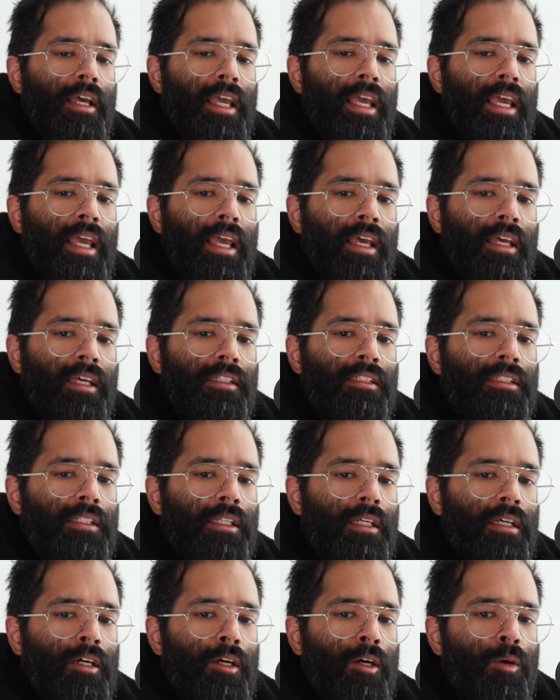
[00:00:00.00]
And
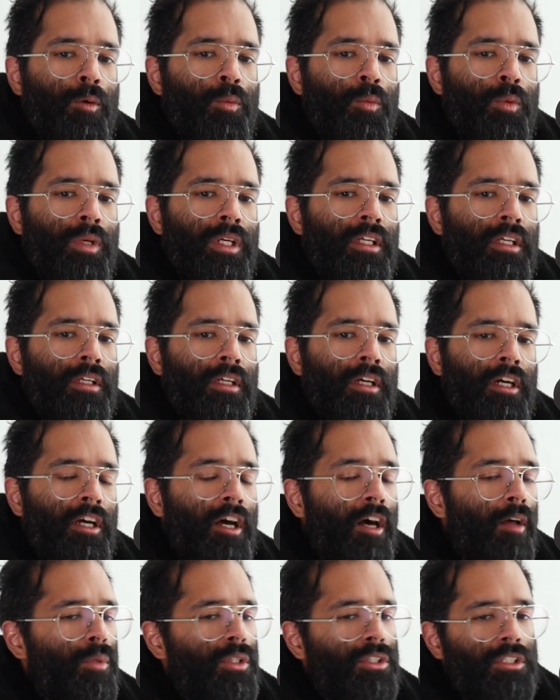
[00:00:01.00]
we
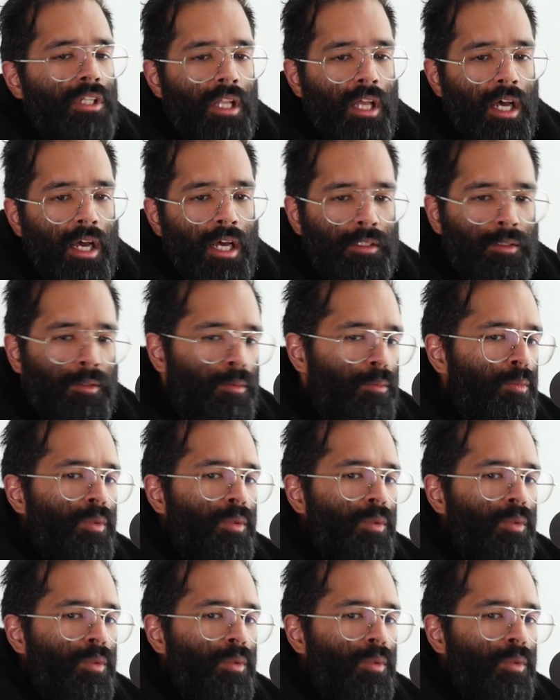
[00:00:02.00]
accomplished a lot.